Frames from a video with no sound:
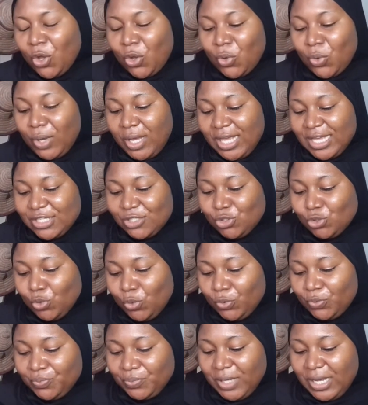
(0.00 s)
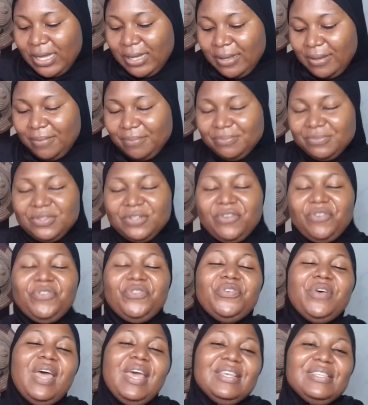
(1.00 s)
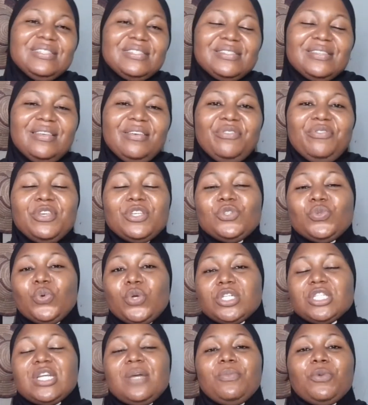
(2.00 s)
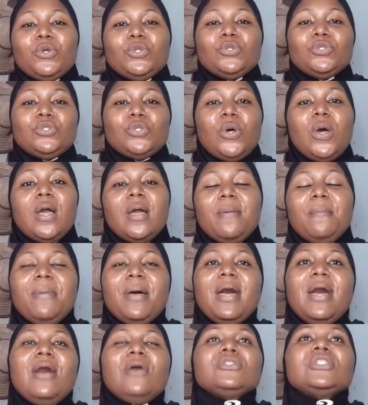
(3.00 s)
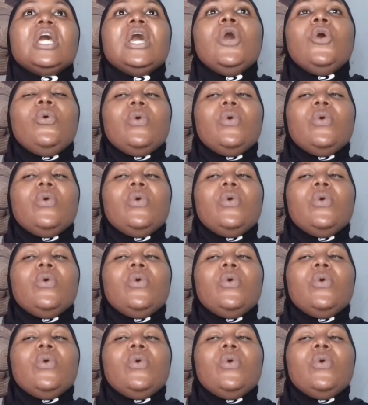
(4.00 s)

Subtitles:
Okay, so the first face wash I'm going to talk about,